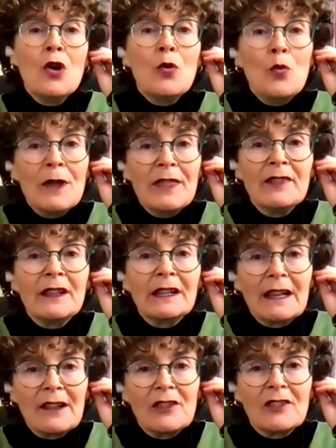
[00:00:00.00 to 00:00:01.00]
within the
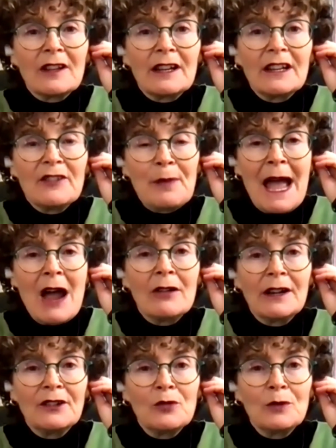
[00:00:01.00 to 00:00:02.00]
legislative
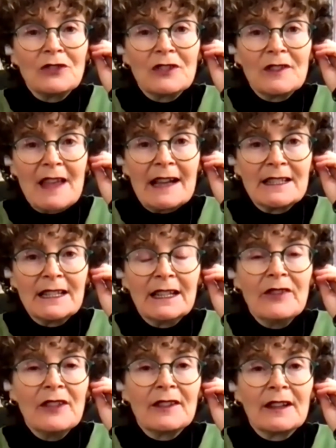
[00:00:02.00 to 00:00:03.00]
power under which it's acting,
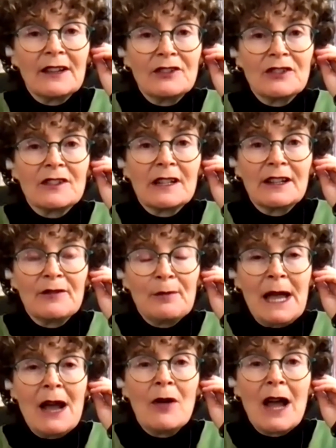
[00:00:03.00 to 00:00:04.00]
and this legislative
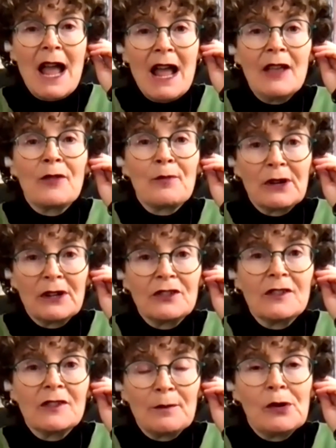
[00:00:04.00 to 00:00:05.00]
power has
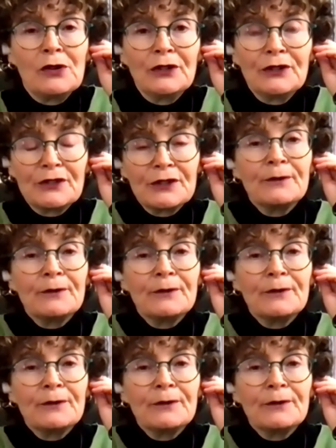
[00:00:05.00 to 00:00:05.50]
pressures upon it.